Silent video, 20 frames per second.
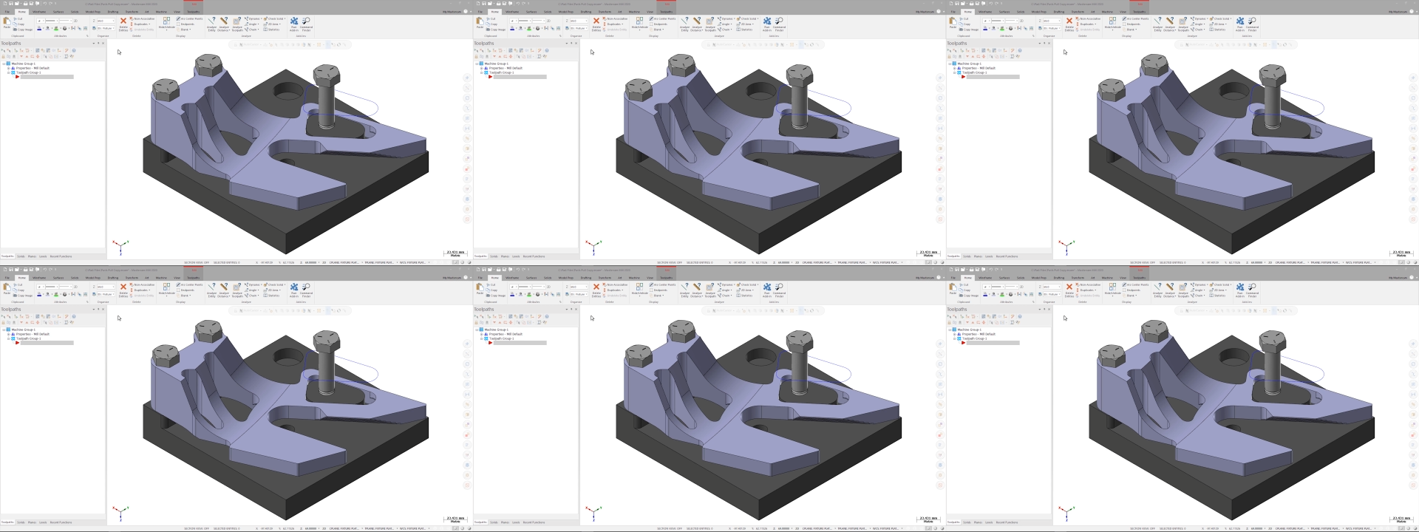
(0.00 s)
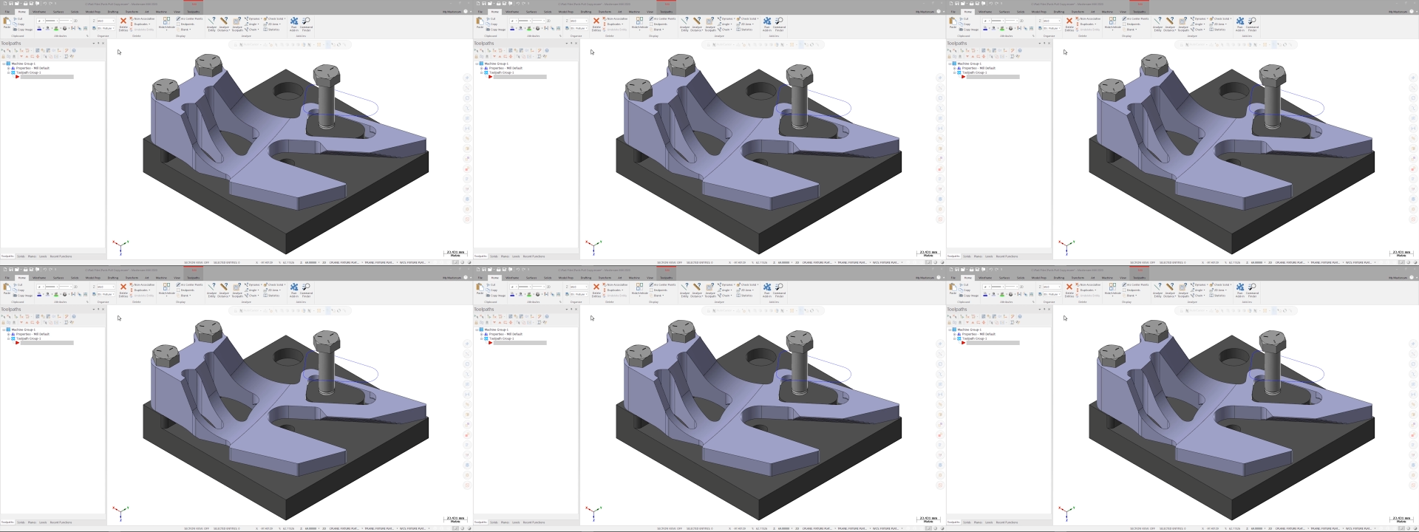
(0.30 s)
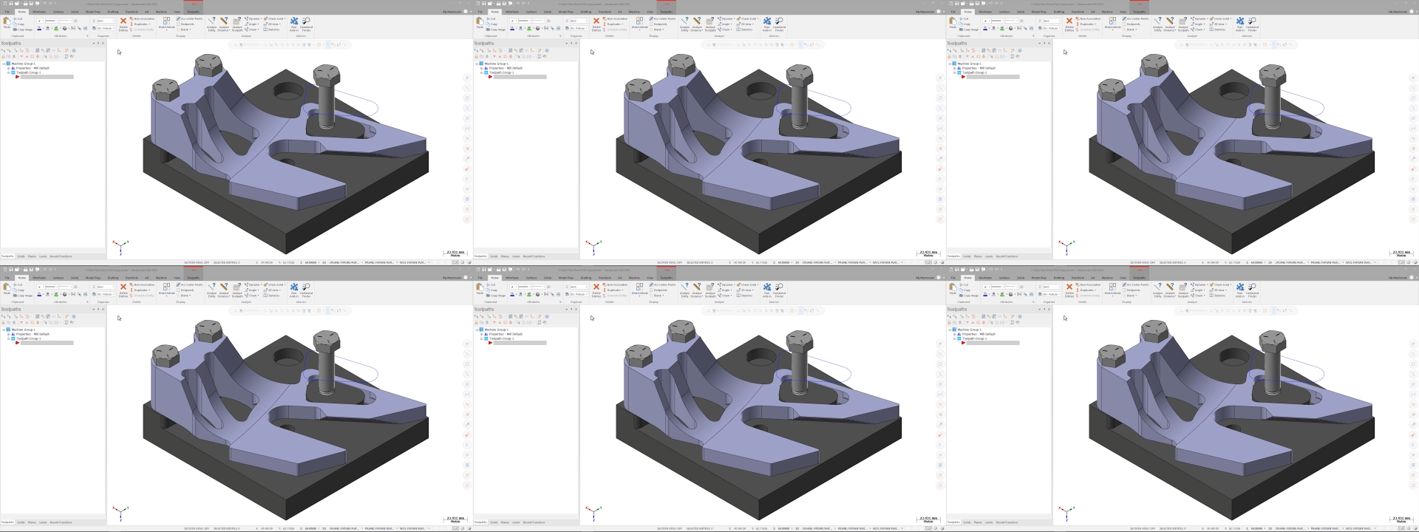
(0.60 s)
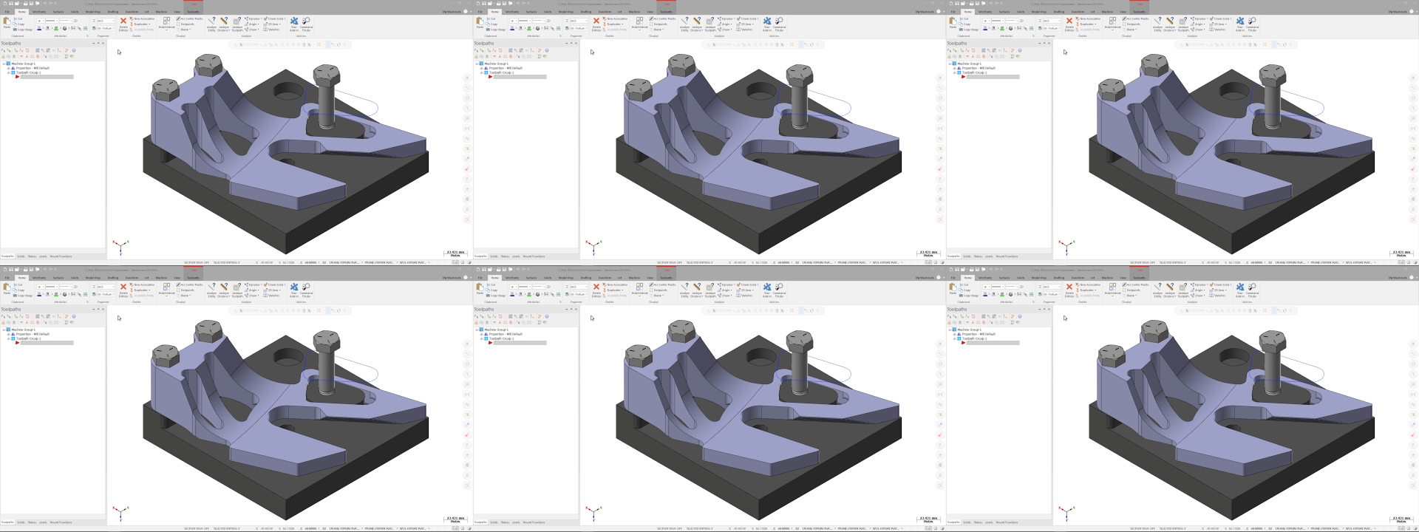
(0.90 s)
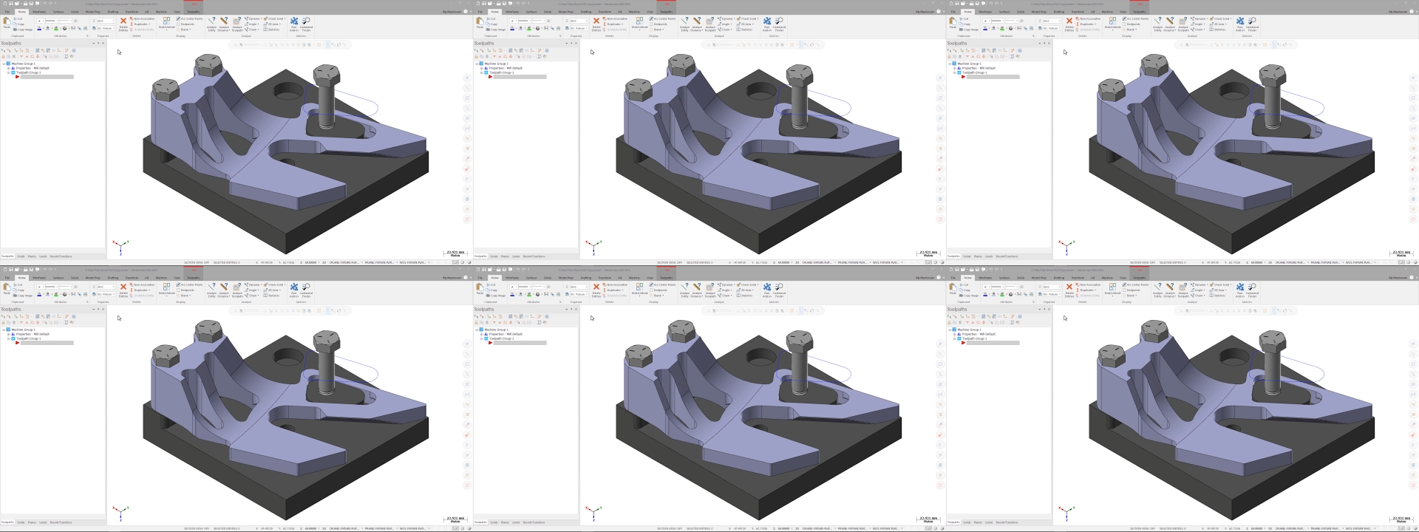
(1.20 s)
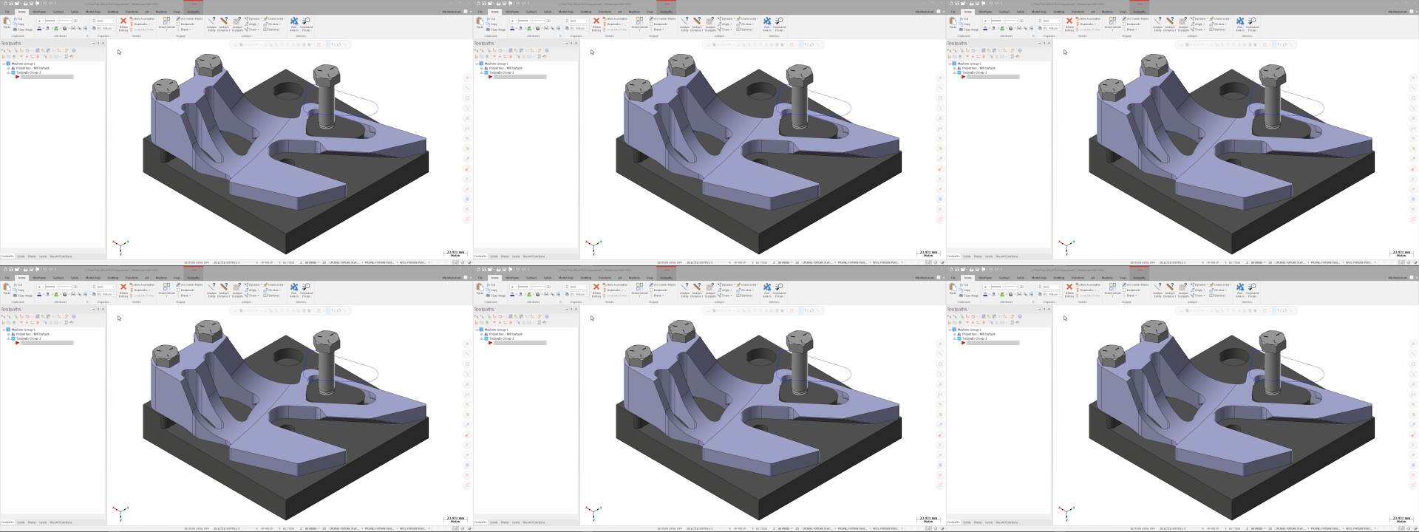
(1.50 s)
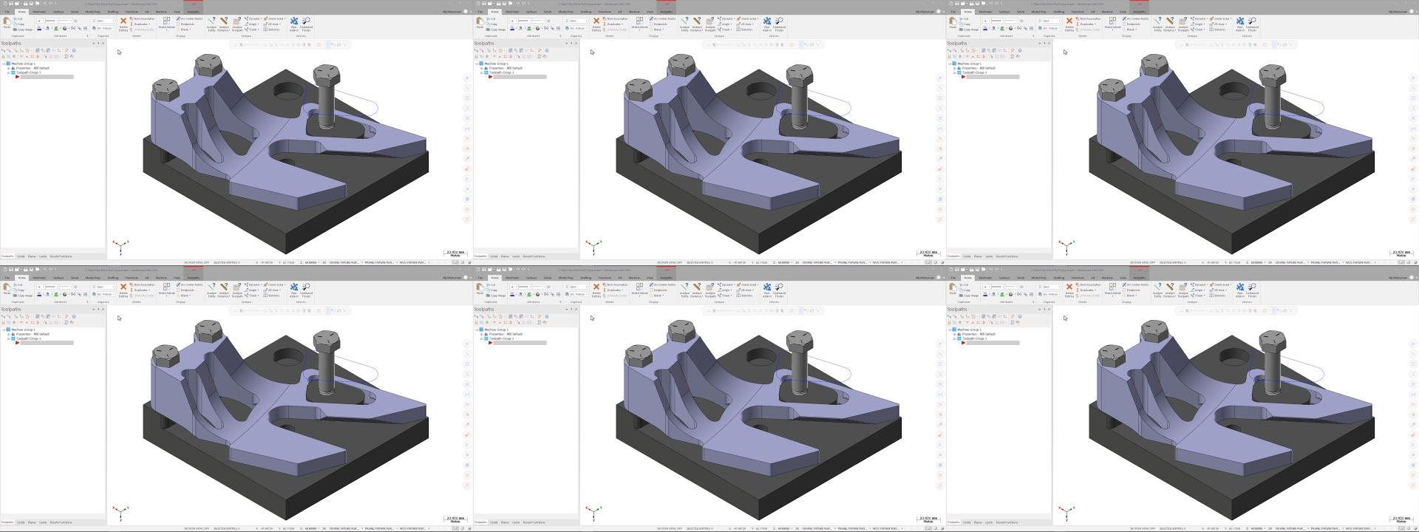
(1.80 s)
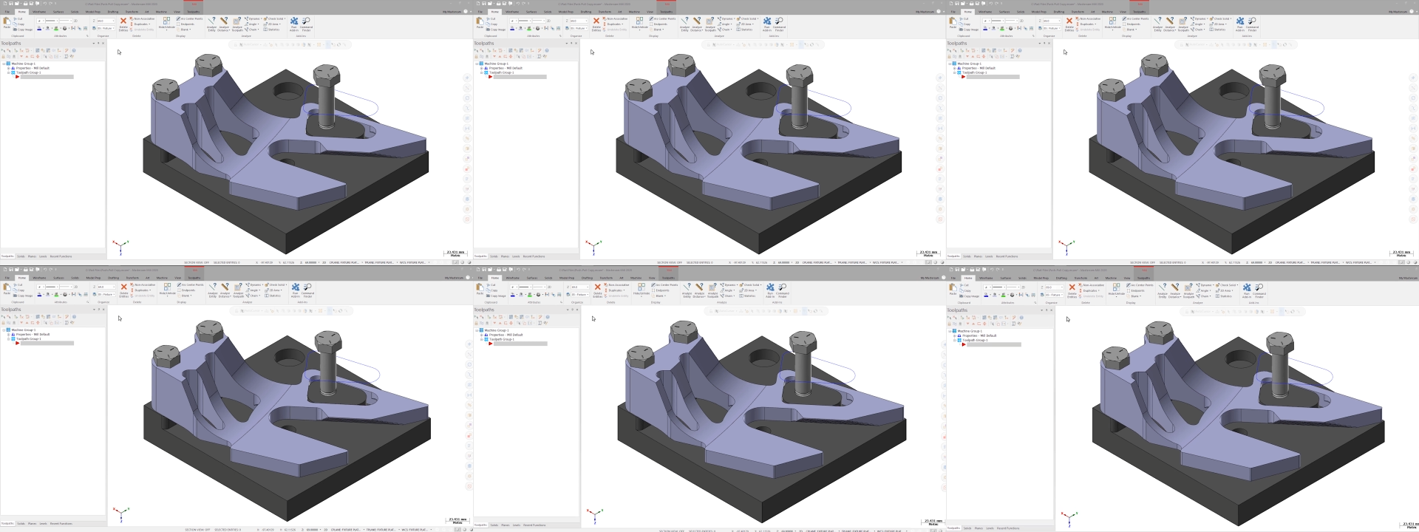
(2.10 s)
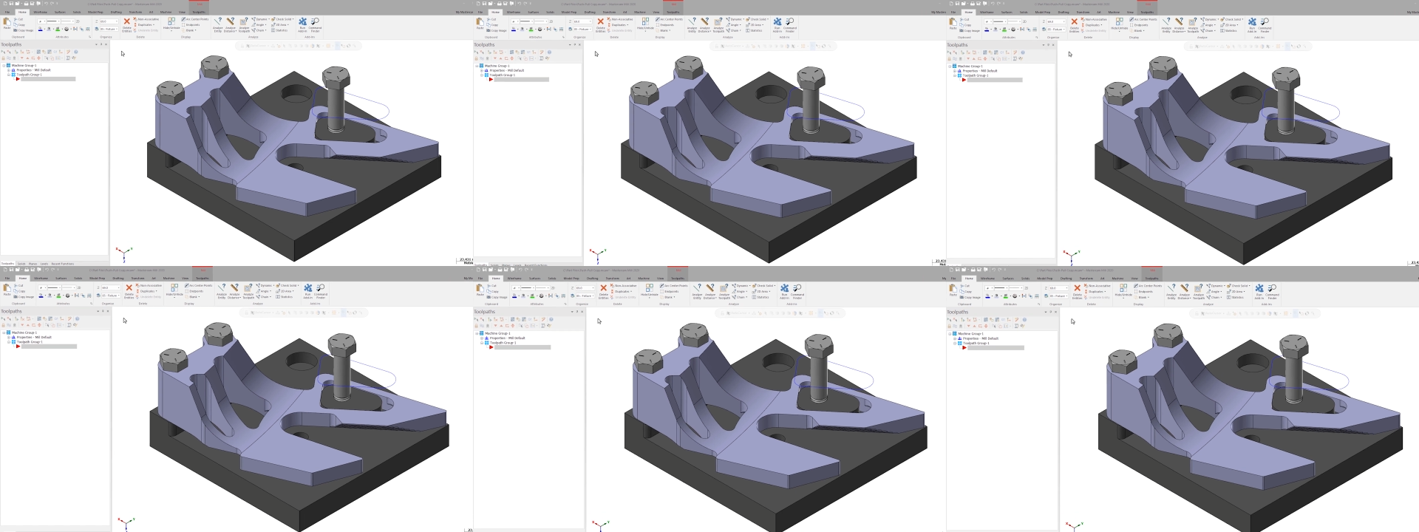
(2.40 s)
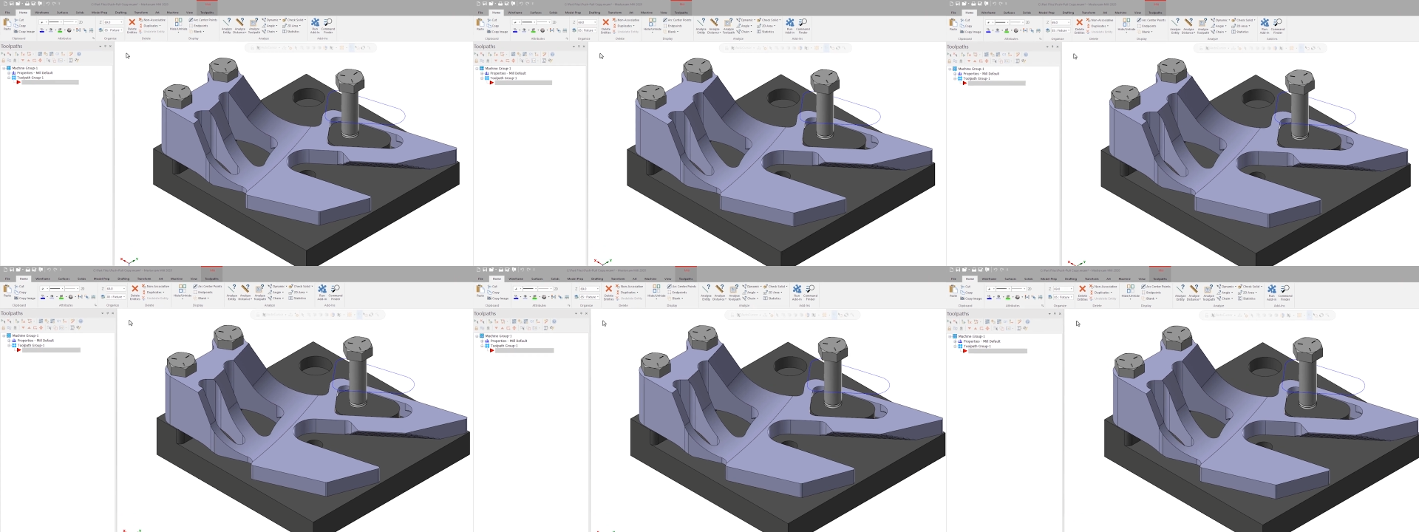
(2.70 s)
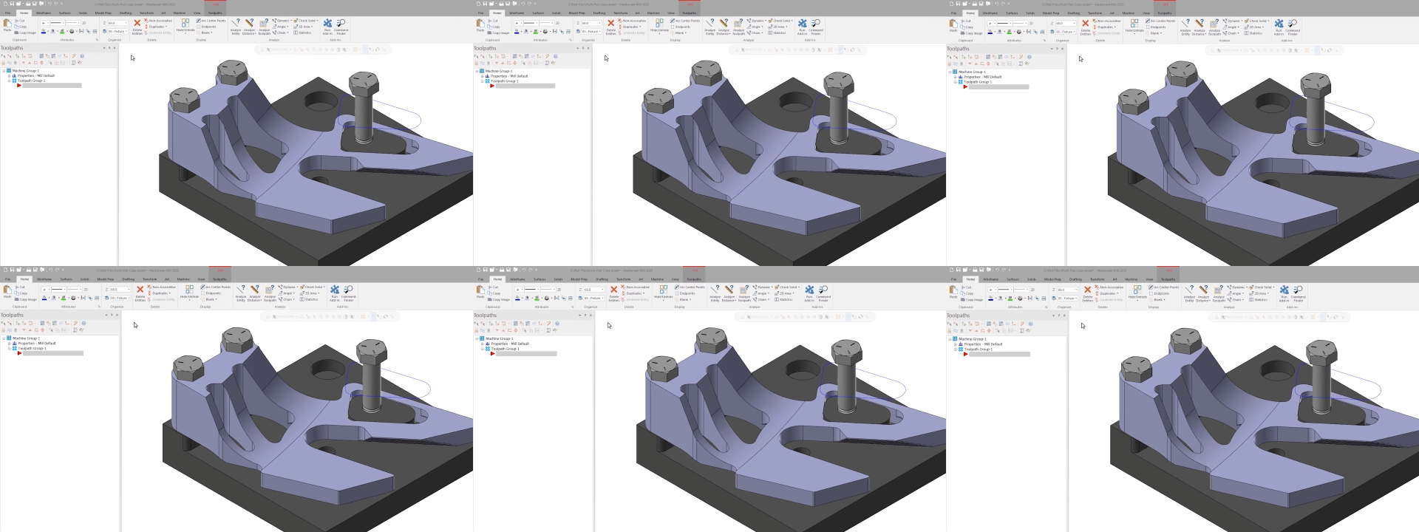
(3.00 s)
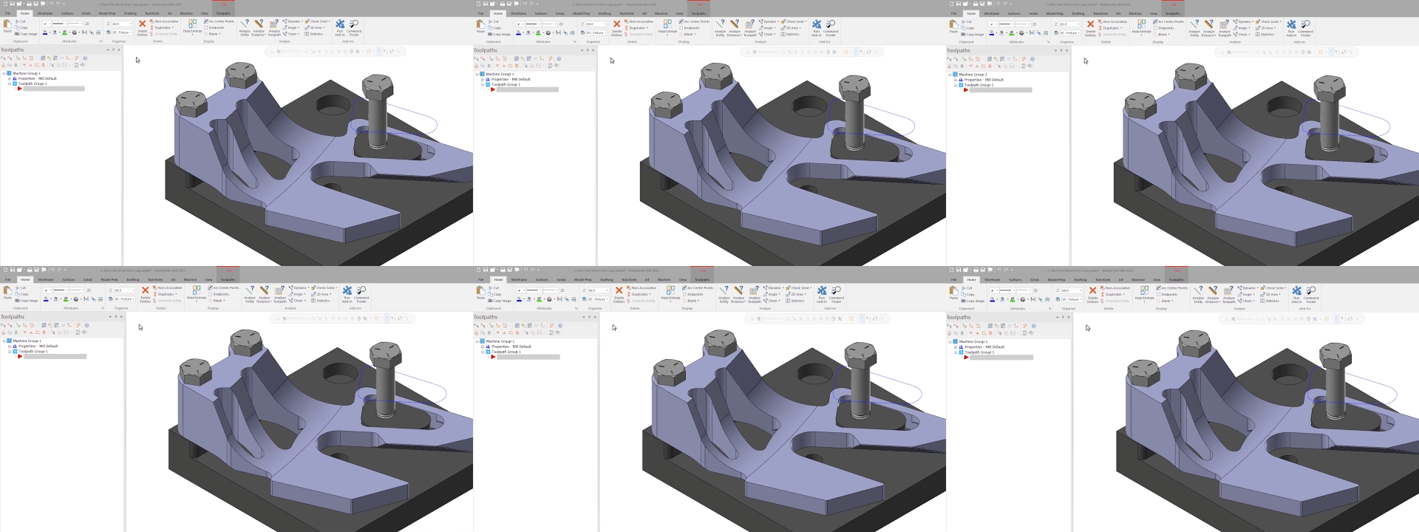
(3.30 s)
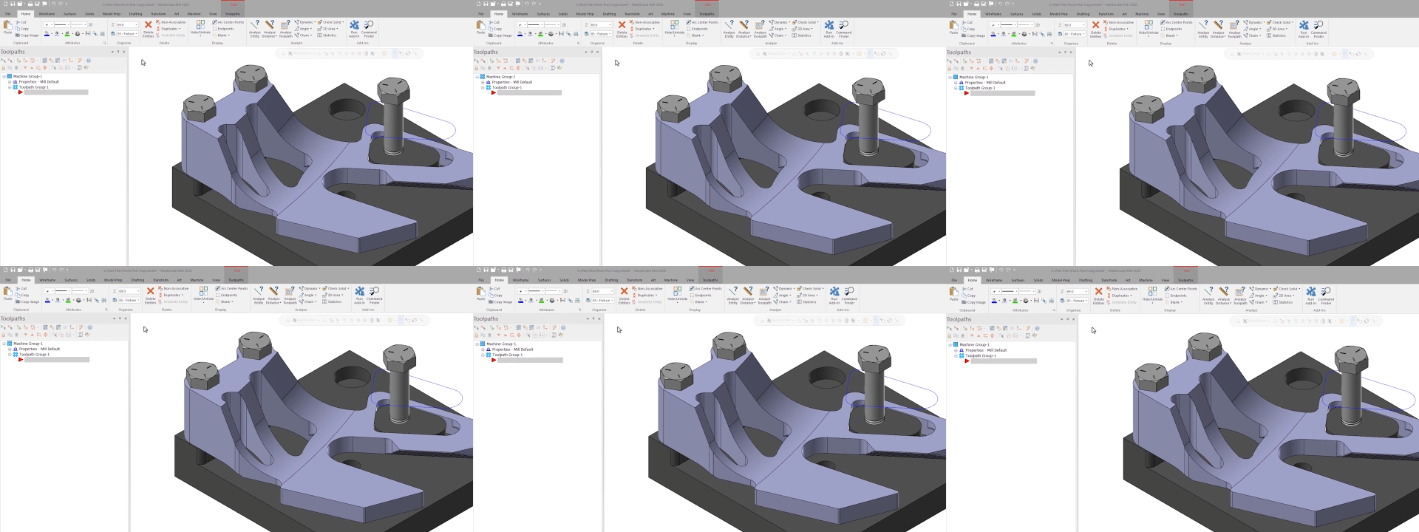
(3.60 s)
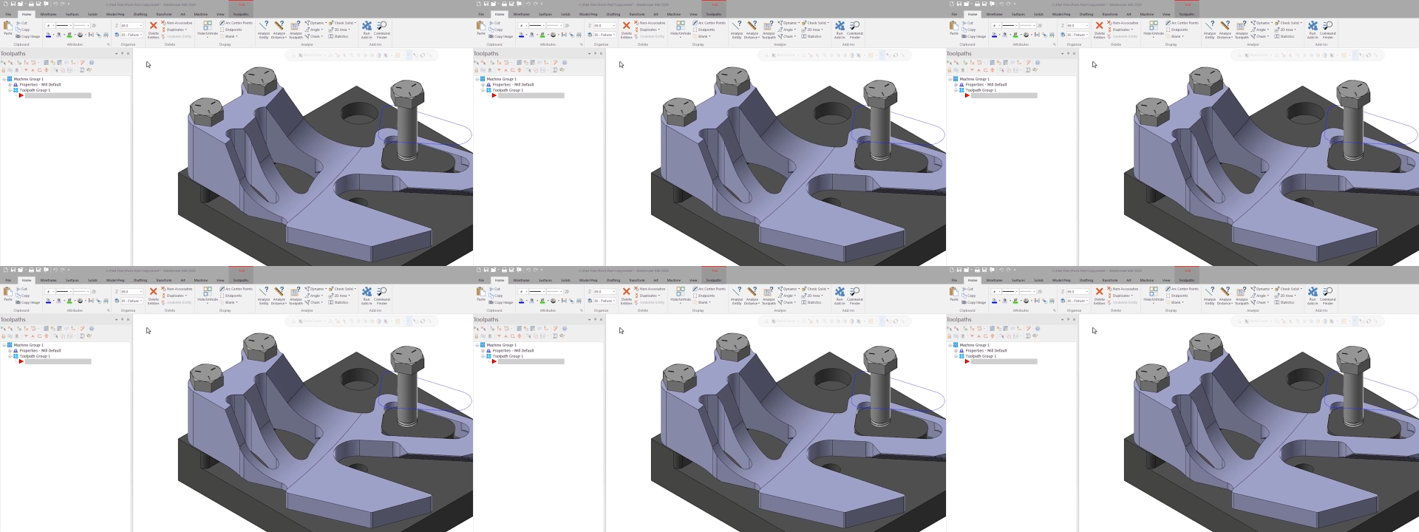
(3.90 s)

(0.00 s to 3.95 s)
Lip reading: No face is visible, so there are no lips to read.